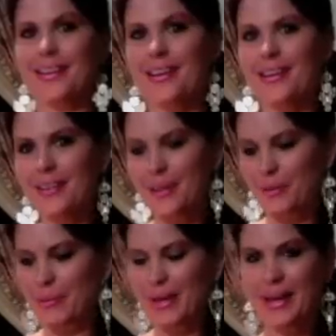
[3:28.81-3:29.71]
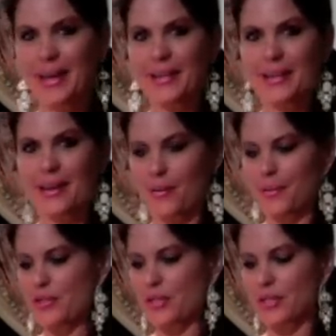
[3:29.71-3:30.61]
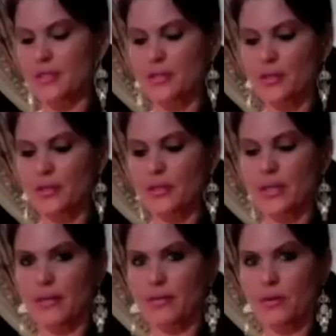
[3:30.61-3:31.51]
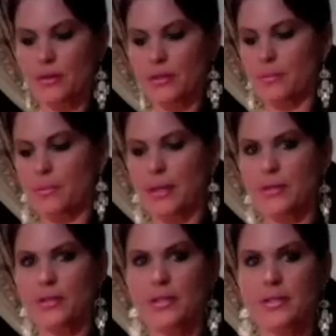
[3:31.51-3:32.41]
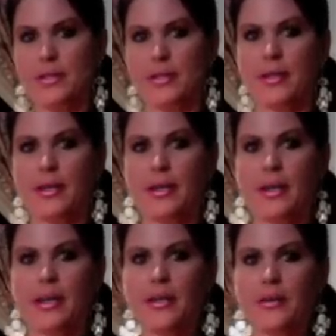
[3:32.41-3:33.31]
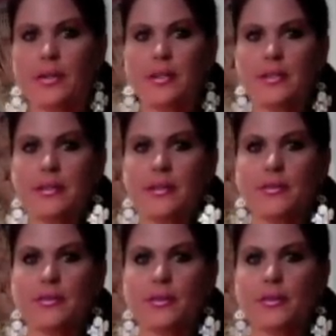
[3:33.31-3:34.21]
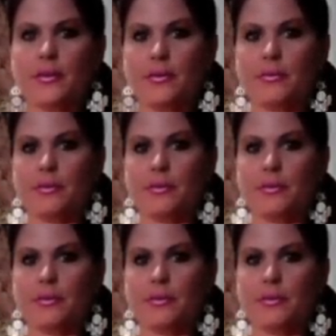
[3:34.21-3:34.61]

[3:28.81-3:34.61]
Okay, we're back. All my chicken is cooked, and I've cooked it in batches, and here it is on the stove.